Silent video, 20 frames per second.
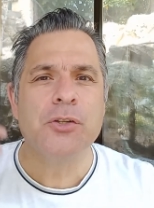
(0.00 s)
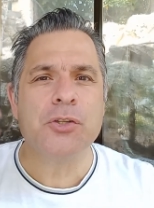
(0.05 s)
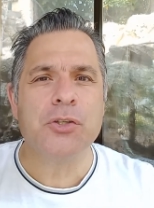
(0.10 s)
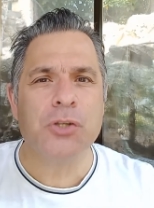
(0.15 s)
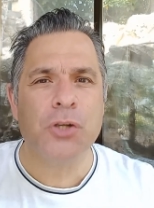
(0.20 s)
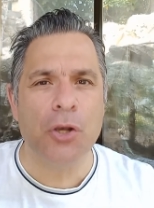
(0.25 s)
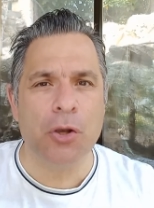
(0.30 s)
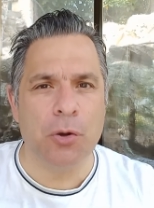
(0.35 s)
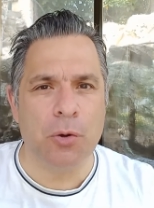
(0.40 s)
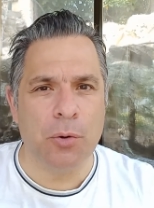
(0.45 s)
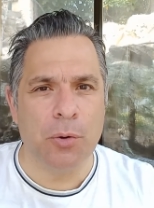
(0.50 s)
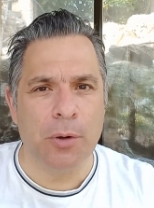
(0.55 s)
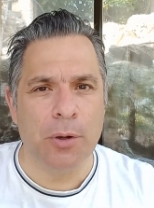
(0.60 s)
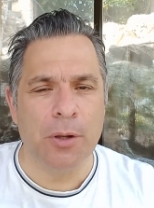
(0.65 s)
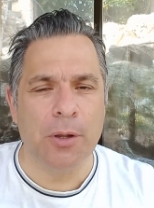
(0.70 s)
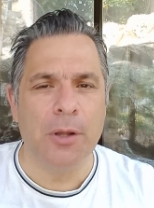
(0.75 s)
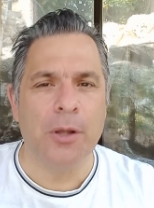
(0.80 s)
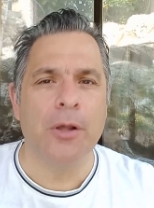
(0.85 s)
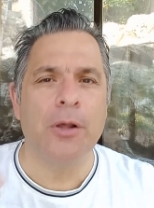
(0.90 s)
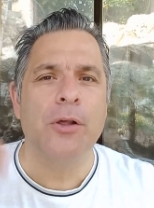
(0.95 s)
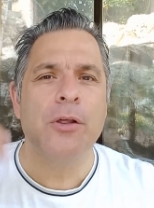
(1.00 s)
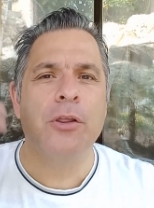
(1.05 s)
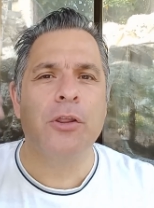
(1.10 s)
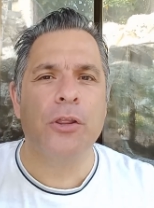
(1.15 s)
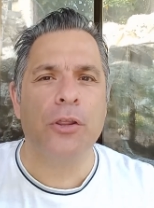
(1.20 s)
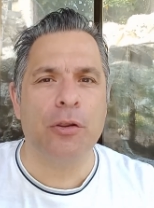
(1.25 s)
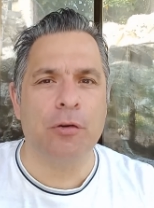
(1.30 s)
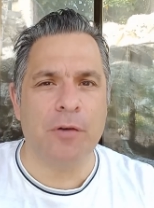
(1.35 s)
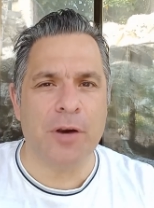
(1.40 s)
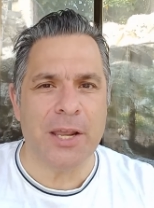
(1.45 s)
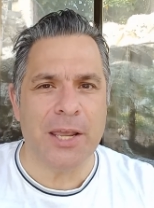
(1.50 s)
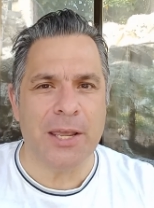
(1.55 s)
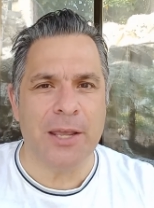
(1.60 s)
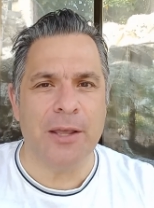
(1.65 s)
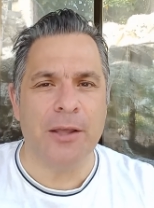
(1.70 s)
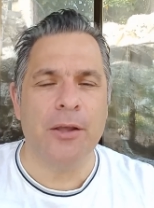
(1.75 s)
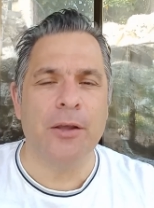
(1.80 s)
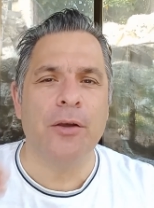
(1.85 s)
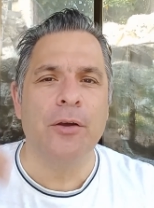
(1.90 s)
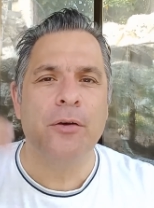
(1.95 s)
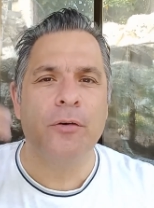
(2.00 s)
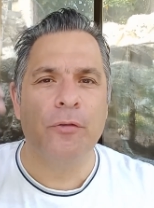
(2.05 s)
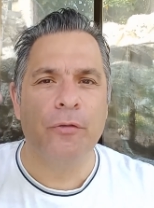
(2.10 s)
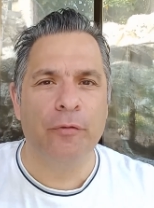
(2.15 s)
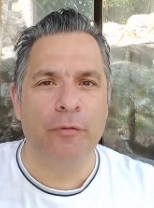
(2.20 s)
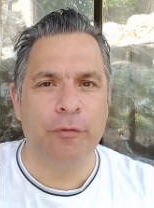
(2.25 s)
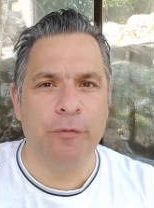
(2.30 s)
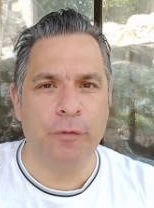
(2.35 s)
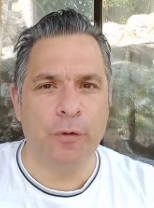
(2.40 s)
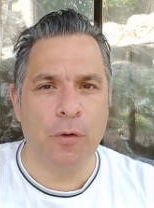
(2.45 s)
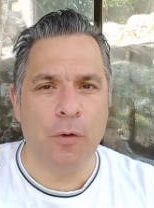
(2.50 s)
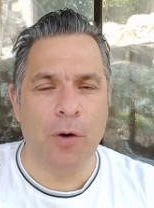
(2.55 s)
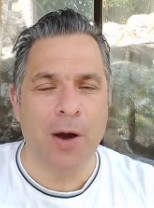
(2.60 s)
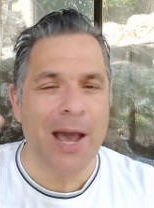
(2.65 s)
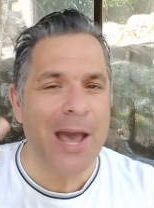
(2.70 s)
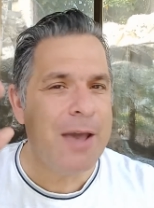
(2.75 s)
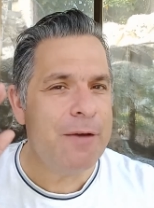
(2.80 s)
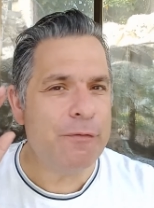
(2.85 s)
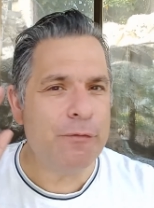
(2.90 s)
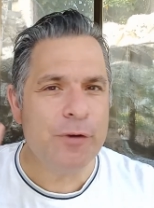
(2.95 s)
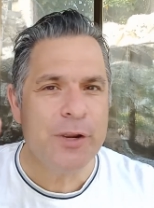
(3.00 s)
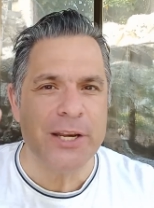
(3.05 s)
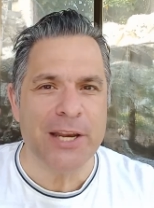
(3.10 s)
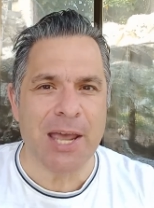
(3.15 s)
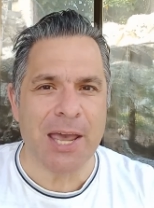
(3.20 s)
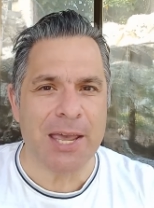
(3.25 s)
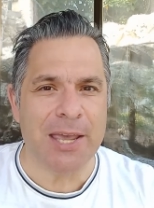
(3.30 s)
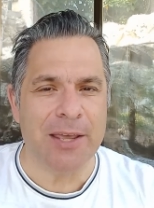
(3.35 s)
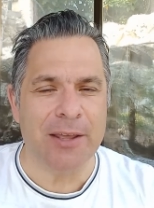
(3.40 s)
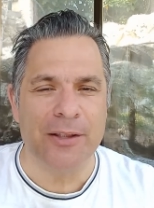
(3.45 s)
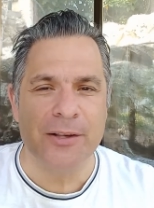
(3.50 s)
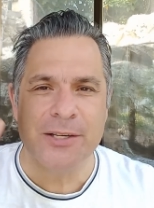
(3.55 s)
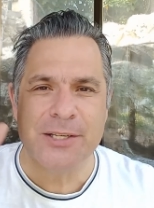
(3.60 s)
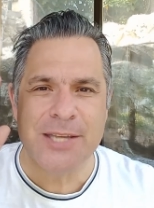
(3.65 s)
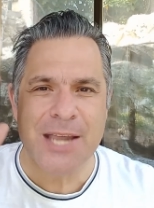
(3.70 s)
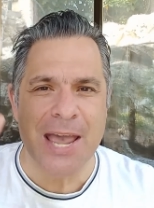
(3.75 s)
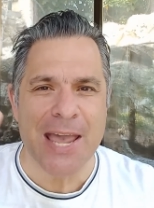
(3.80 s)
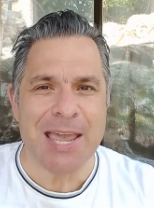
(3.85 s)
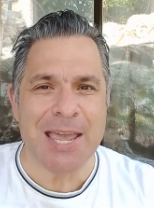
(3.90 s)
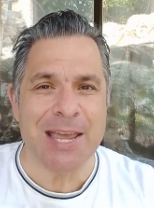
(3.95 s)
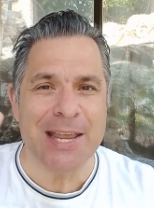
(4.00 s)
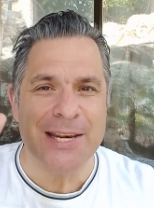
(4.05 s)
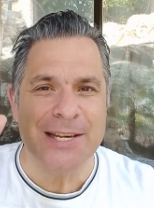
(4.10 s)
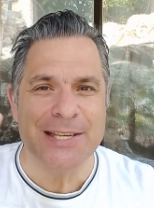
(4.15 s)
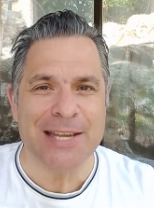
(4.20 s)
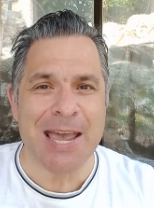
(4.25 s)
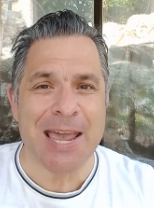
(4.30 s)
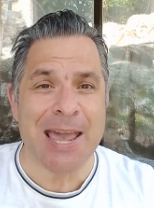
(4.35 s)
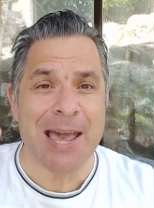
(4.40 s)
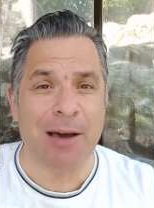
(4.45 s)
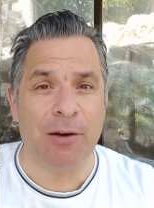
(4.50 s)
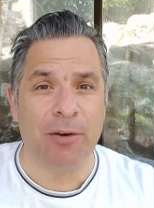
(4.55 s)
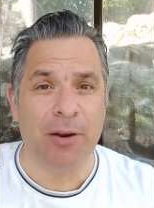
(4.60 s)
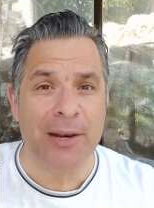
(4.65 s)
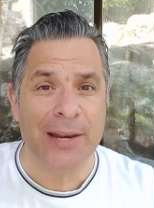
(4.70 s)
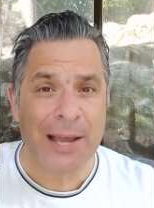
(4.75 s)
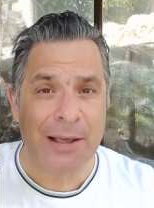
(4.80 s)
2, 3, 4, every day, day in, day out.